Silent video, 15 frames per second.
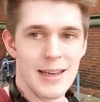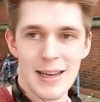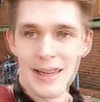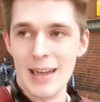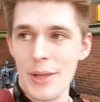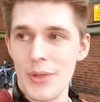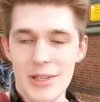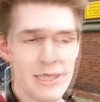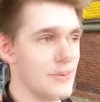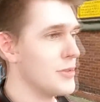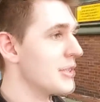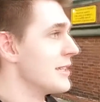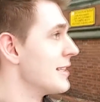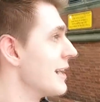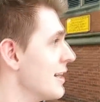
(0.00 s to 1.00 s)
And I think if you
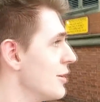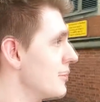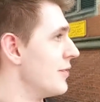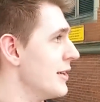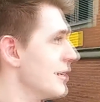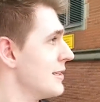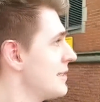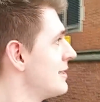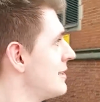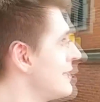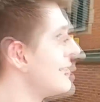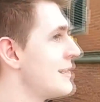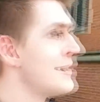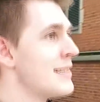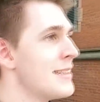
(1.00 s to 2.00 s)
can get over
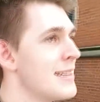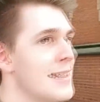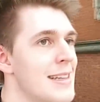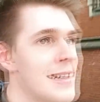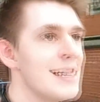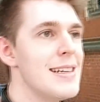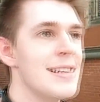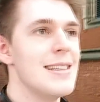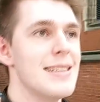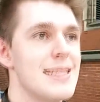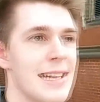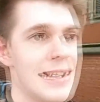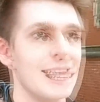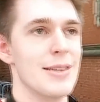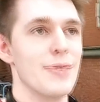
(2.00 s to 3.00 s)

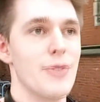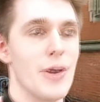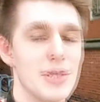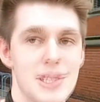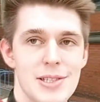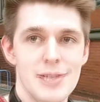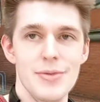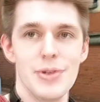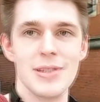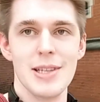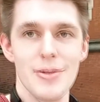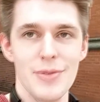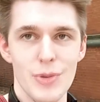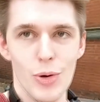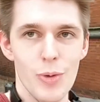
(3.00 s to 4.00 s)
taking photos of
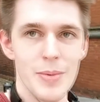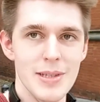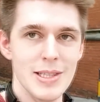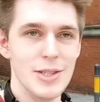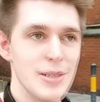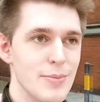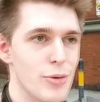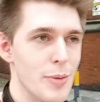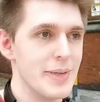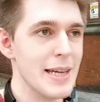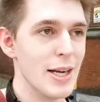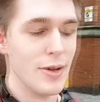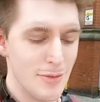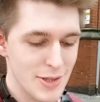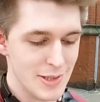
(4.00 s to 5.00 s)
yourself normally, you can probably
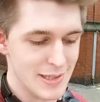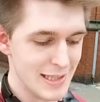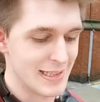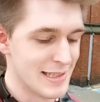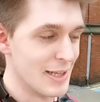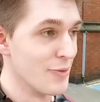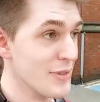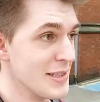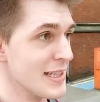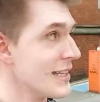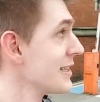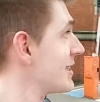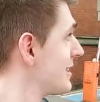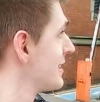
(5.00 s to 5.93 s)
get over using a selfie stick.